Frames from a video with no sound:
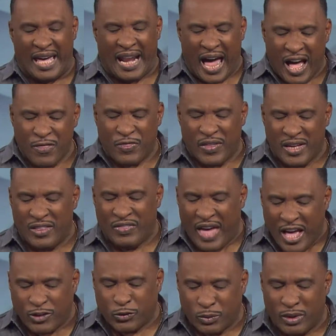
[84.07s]
And I think
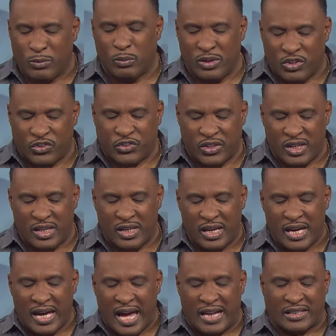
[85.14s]
that's what we see
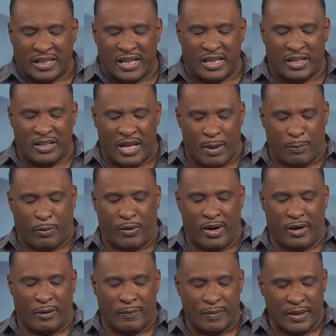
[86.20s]
at the end of that
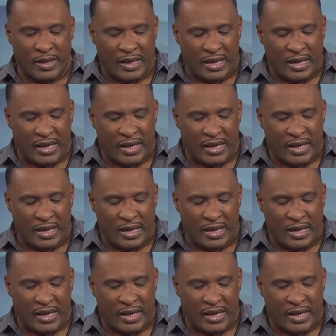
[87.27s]
prayer.